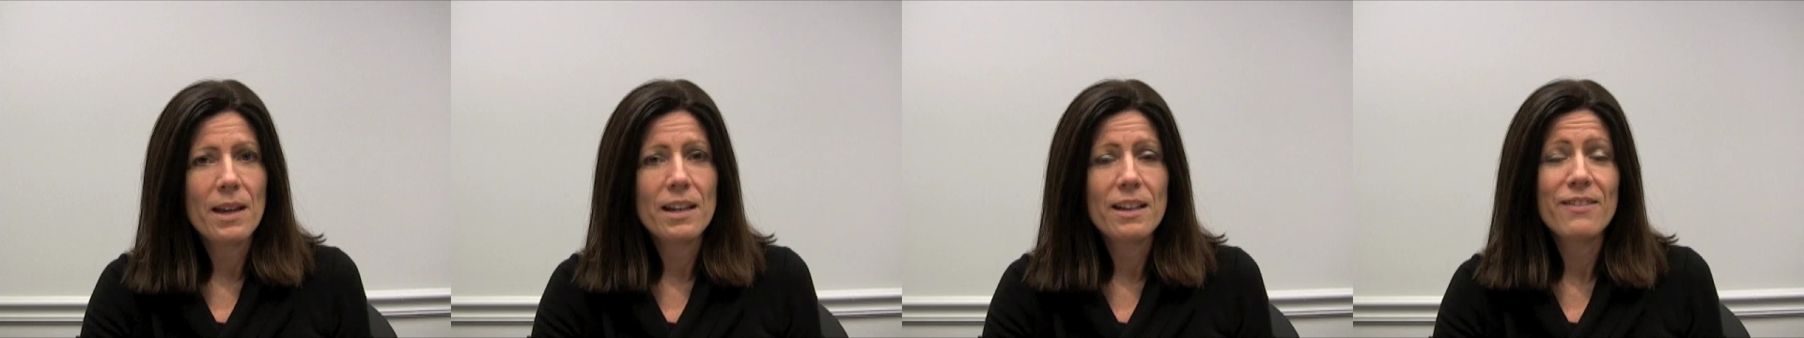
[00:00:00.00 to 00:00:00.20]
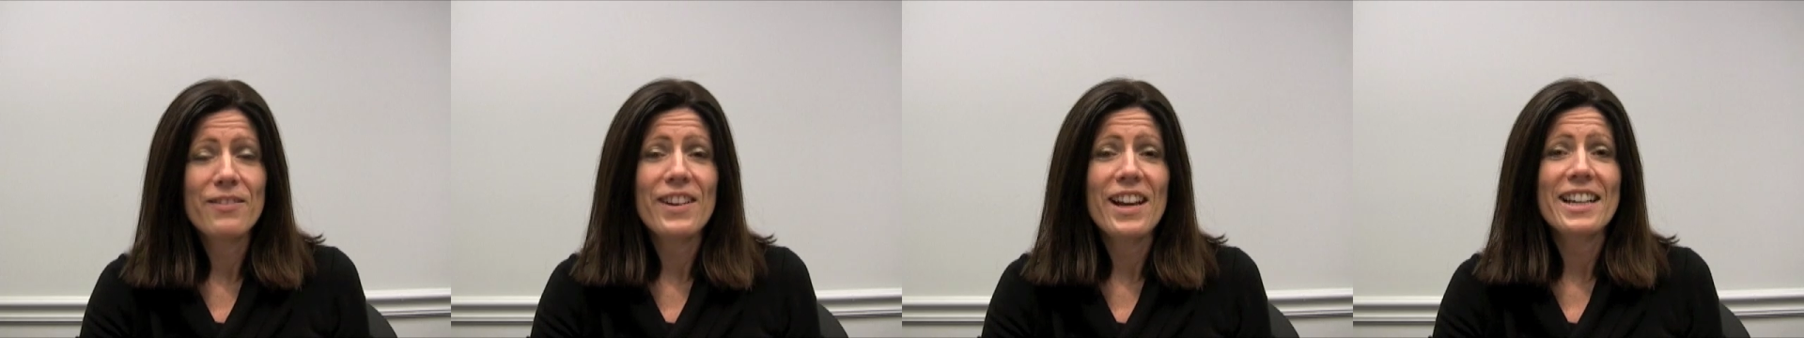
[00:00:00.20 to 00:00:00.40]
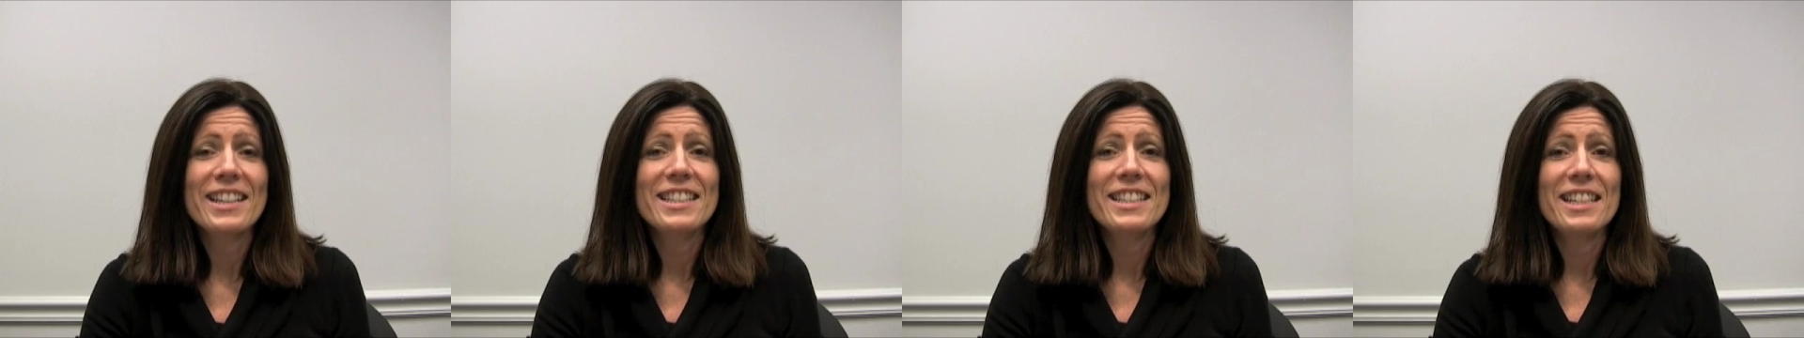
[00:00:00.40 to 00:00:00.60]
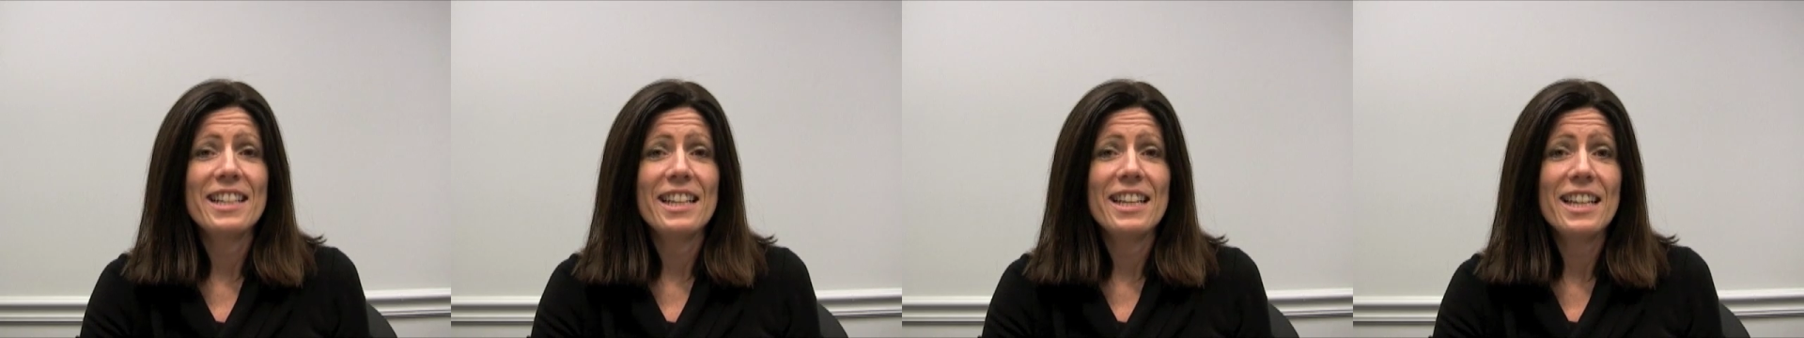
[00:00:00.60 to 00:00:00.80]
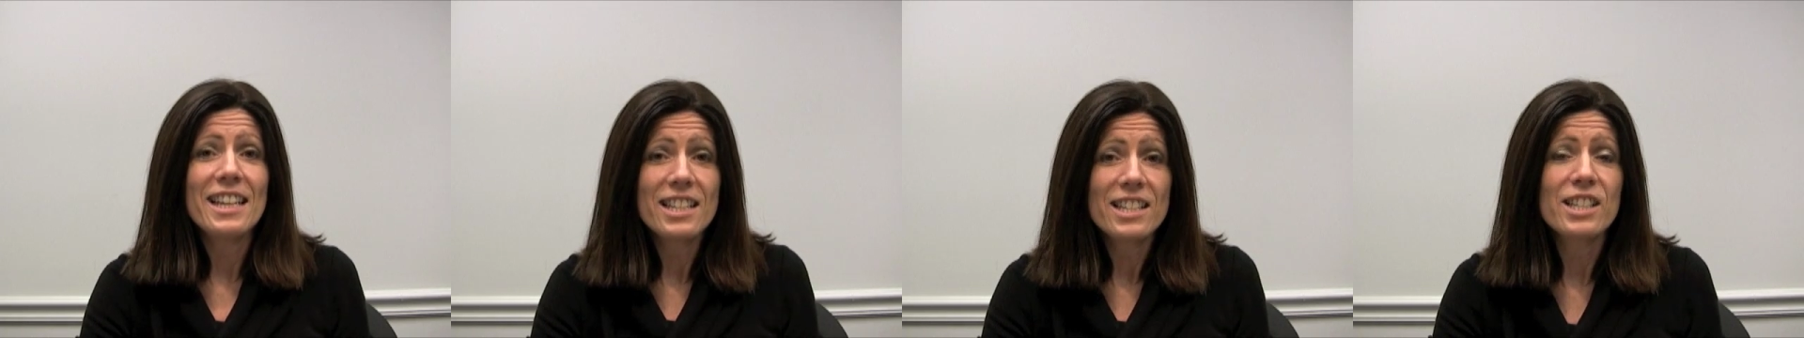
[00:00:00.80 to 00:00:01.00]
and in fact it
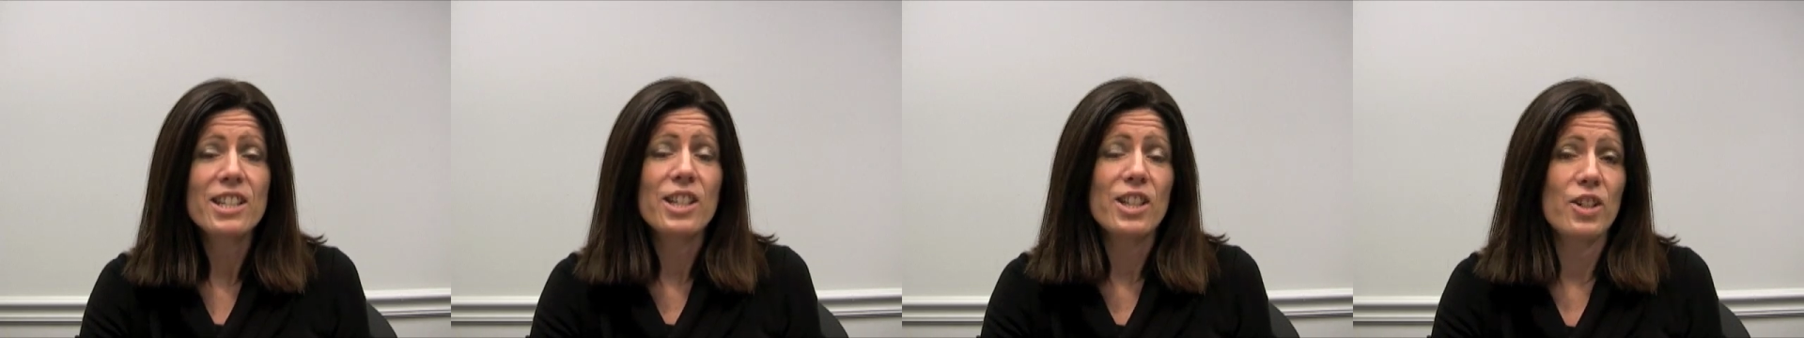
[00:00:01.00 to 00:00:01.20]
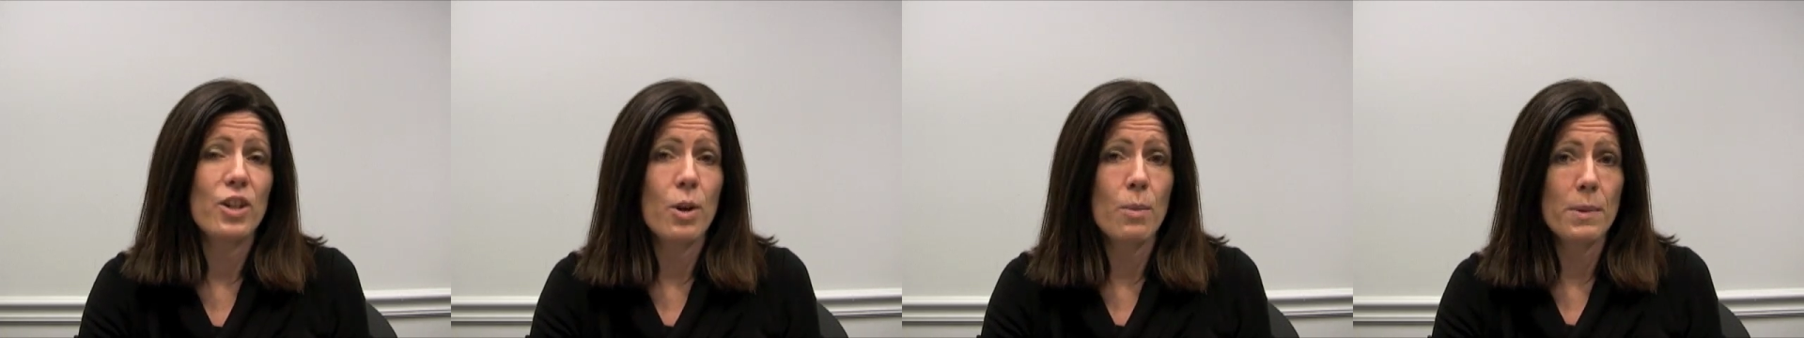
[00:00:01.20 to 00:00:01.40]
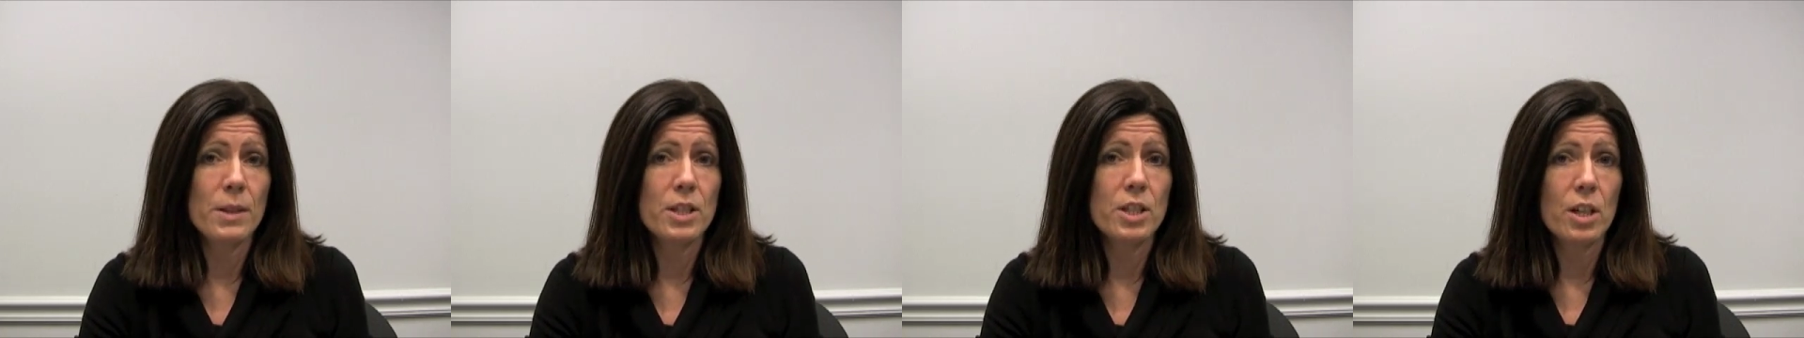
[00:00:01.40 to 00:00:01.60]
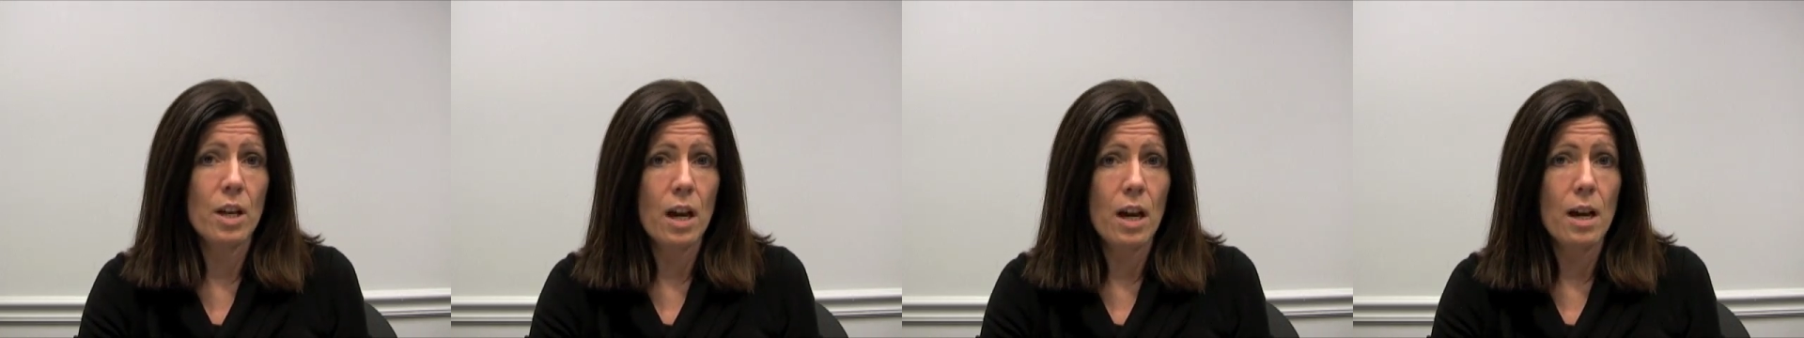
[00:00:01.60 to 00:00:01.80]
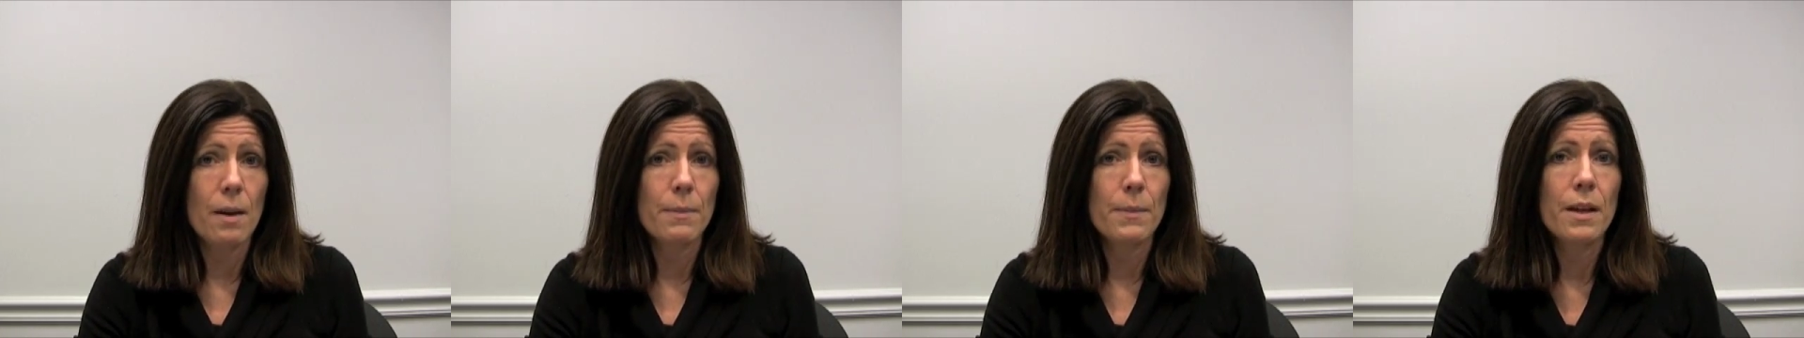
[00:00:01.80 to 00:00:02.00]
is an enormous
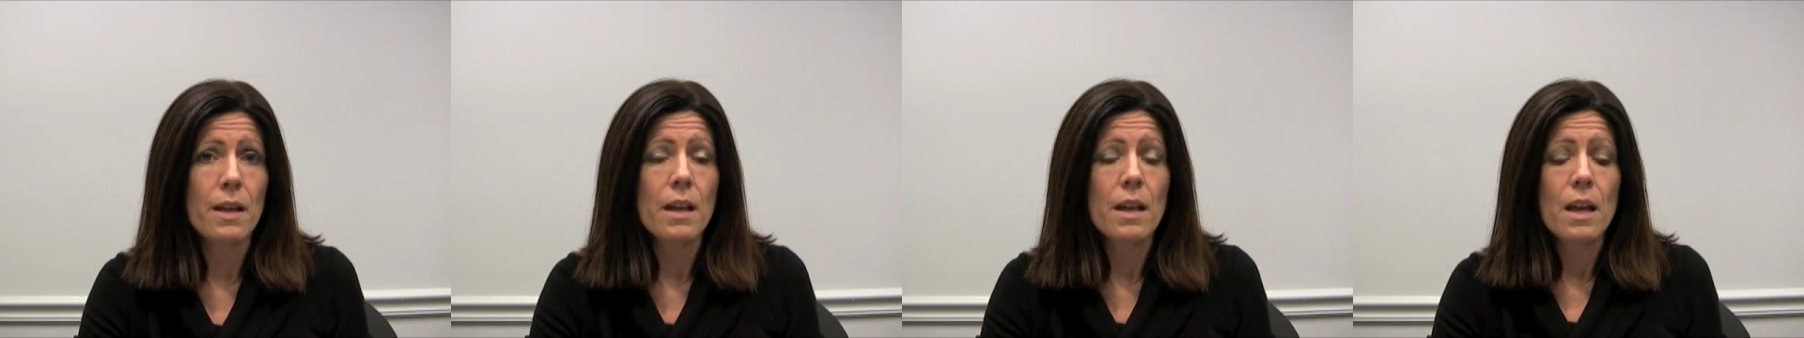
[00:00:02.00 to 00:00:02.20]
job,